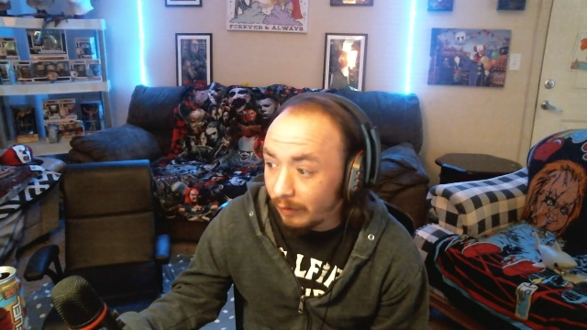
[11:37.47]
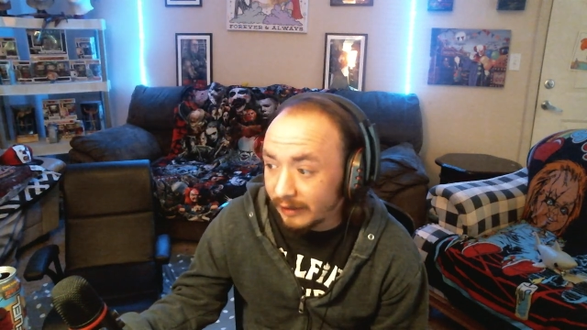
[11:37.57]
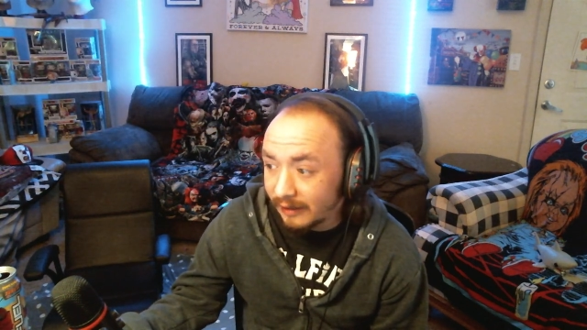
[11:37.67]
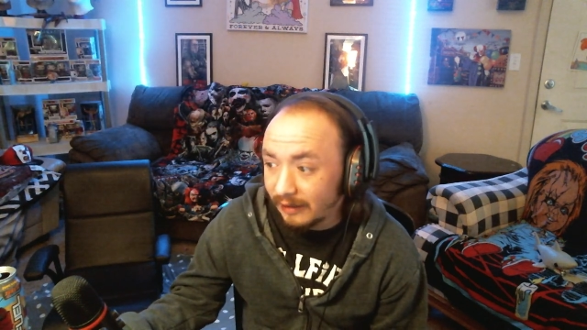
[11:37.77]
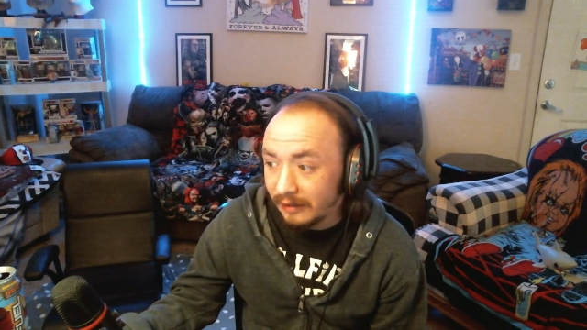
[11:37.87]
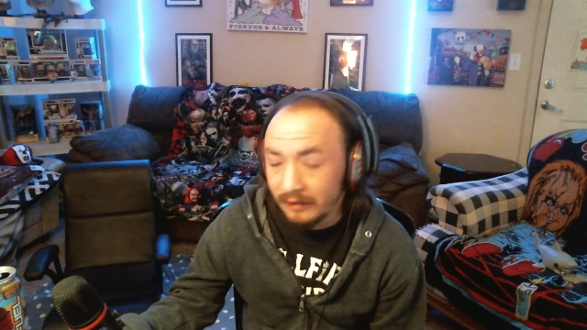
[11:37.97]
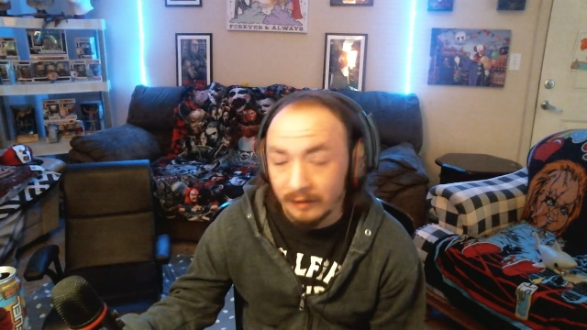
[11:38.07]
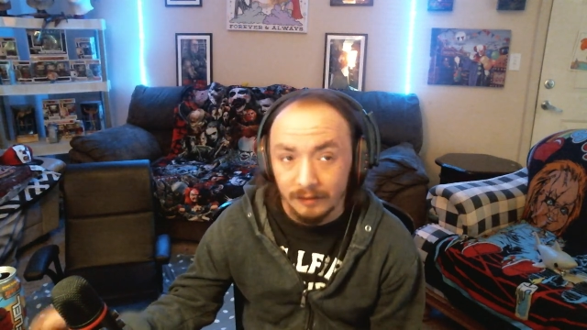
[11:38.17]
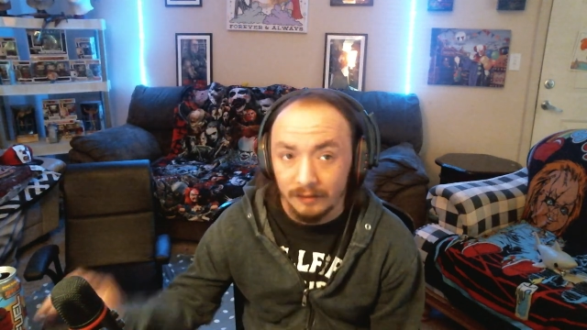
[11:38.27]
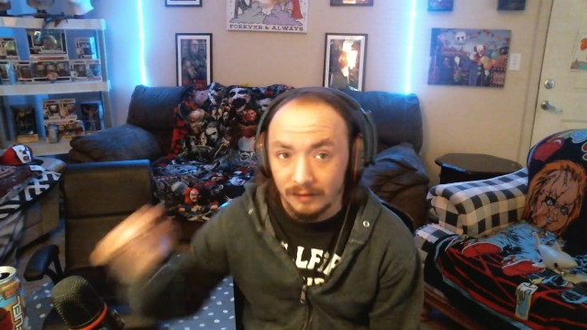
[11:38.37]
Speaker 1: was...
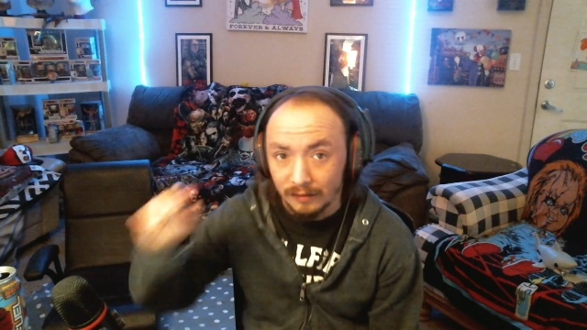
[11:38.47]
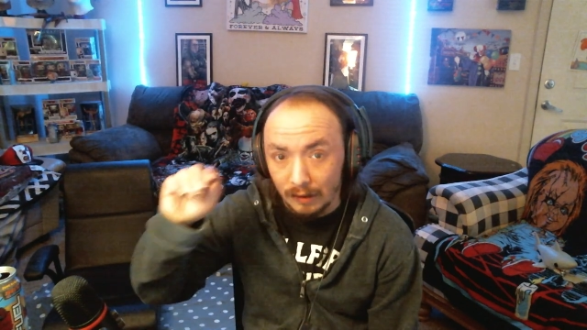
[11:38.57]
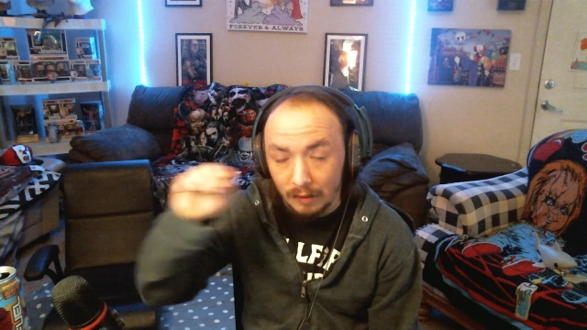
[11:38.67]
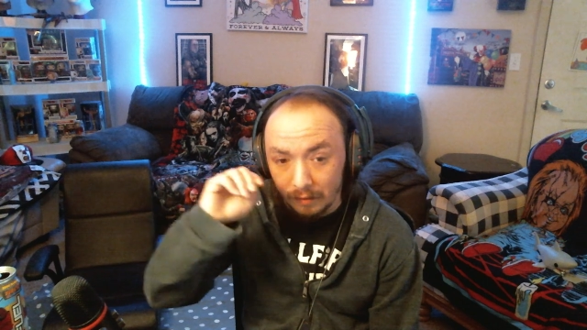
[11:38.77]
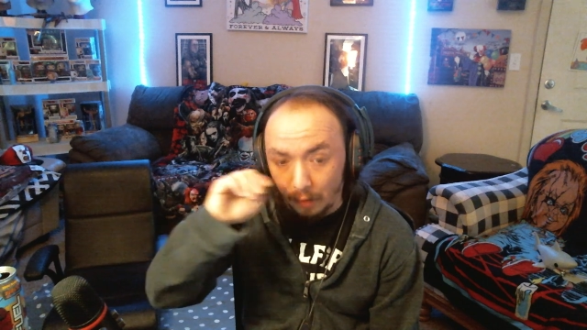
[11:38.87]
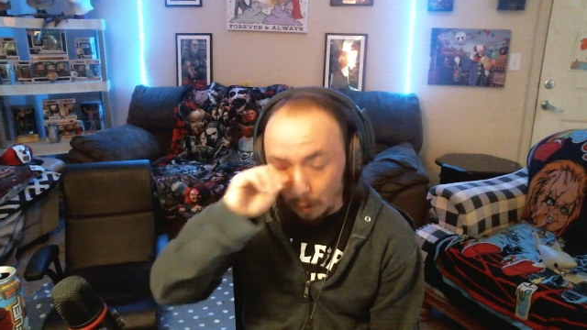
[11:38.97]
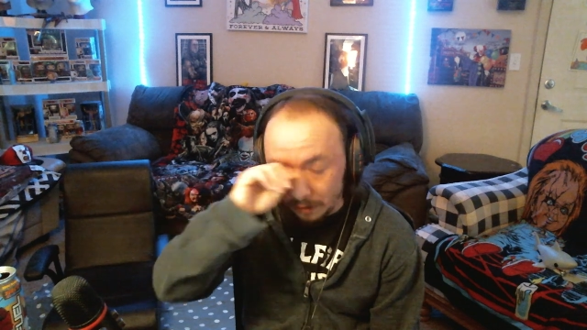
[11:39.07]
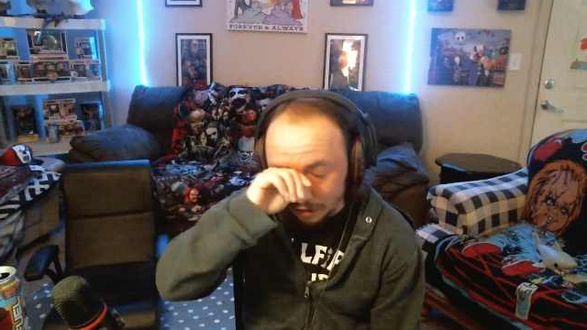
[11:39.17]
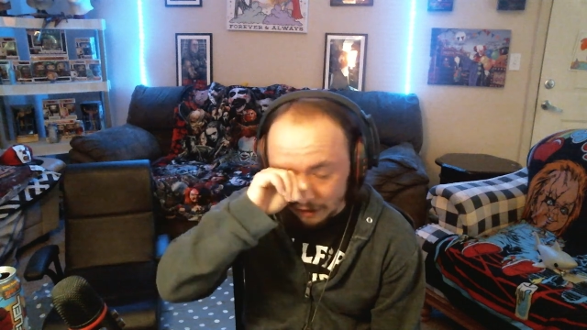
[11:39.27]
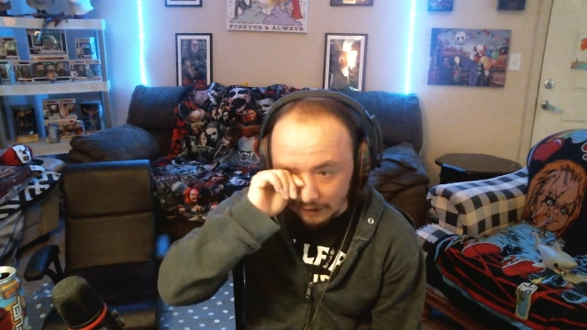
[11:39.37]
Holy shit,